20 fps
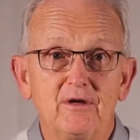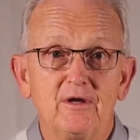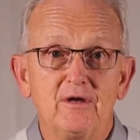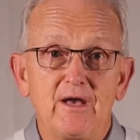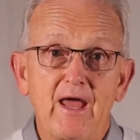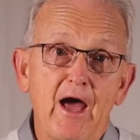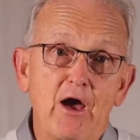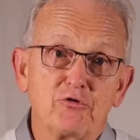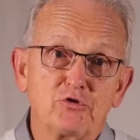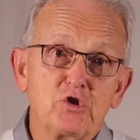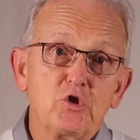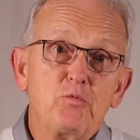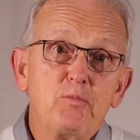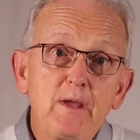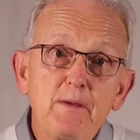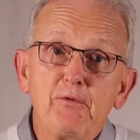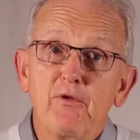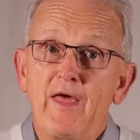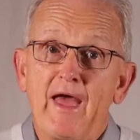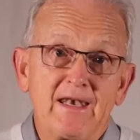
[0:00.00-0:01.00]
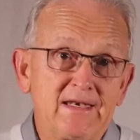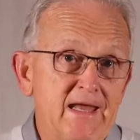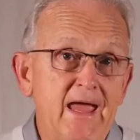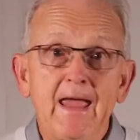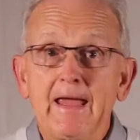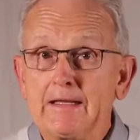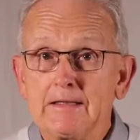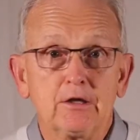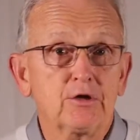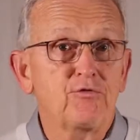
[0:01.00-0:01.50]
Now, to the people that
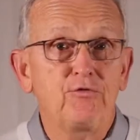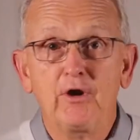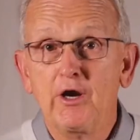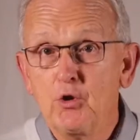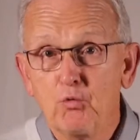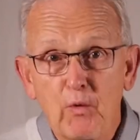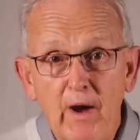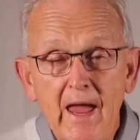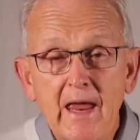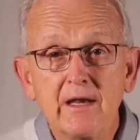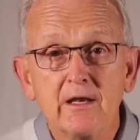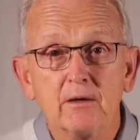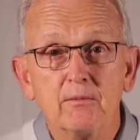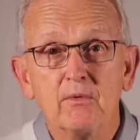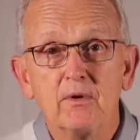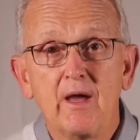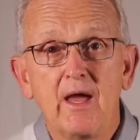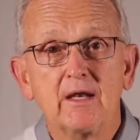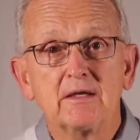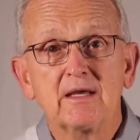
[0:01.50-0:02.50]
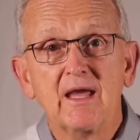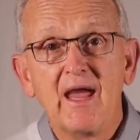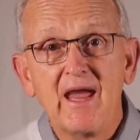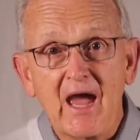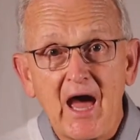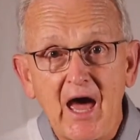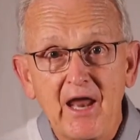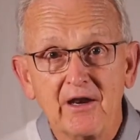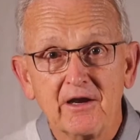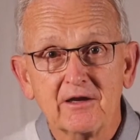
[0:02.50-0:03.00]
day, it looked very random and
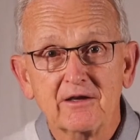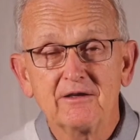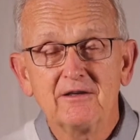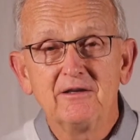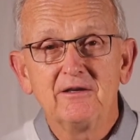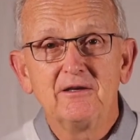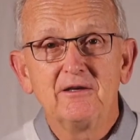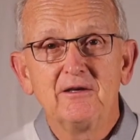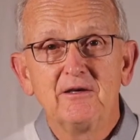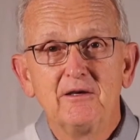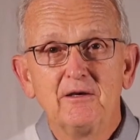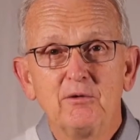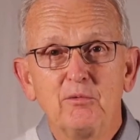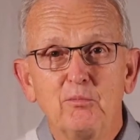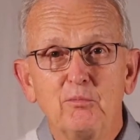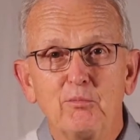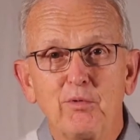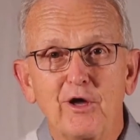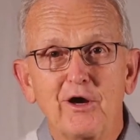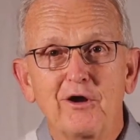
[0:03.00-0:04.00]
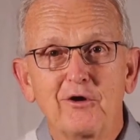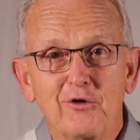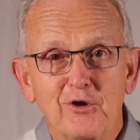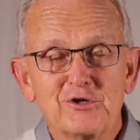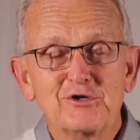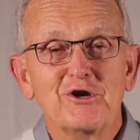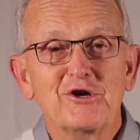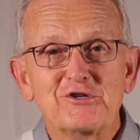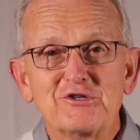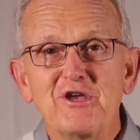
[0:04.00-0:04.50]
chaotic, but of
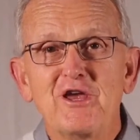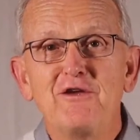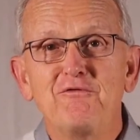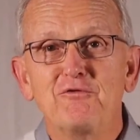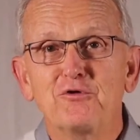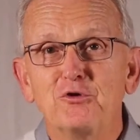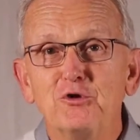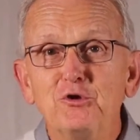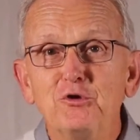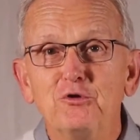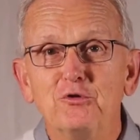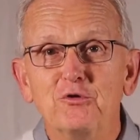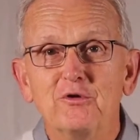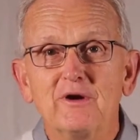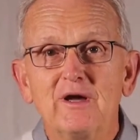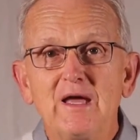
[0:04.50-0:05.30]
course our Savior knew.